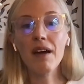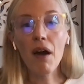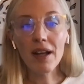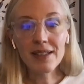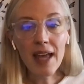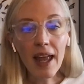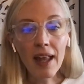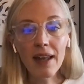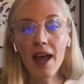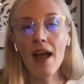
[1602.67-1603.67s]

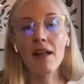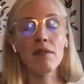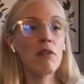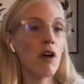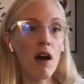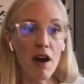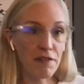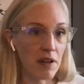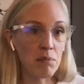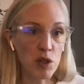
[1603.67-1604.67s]
content, and
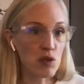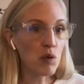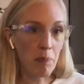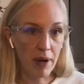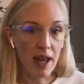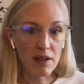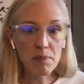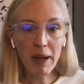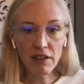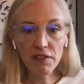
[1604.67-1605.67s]
often mutual
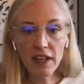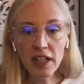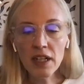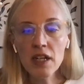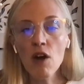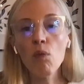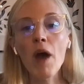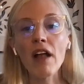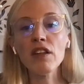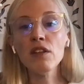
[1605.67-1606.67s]
brand benefit
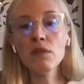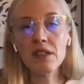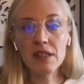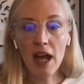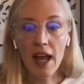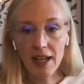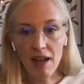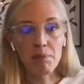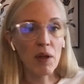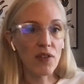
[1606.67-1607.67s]
while you design
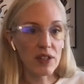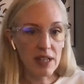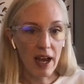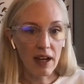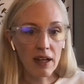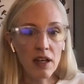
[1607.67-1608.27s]
and build the tech.